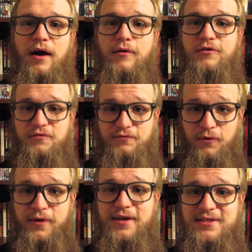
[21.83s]
I was
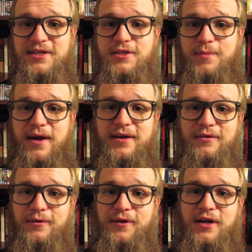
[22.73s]
fully anticipating
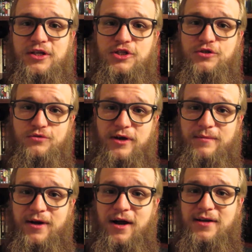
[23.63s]
the really
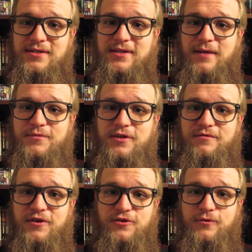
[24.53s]
extreme concepts and
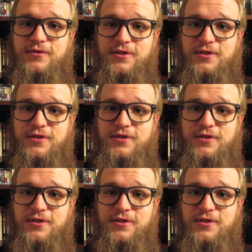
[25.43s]
visuals